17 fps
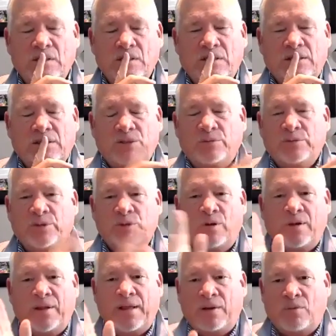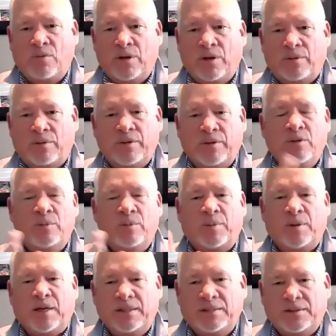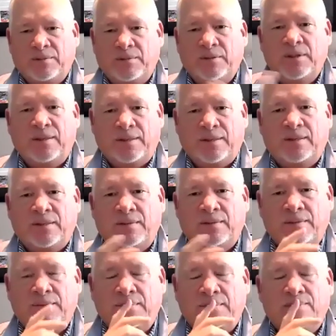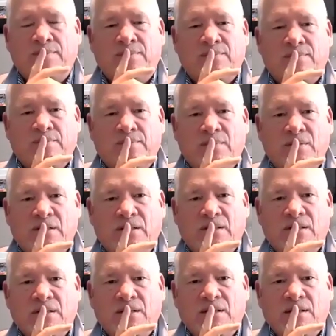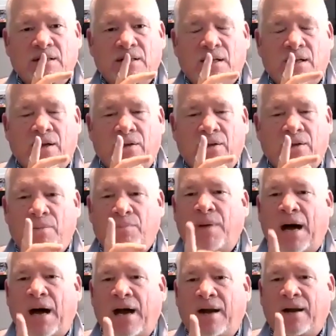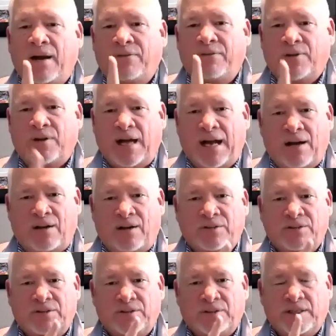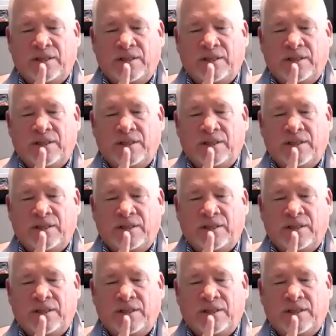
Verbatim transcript: So we do all that work. We do the pricing. Uh, the buyer for a house in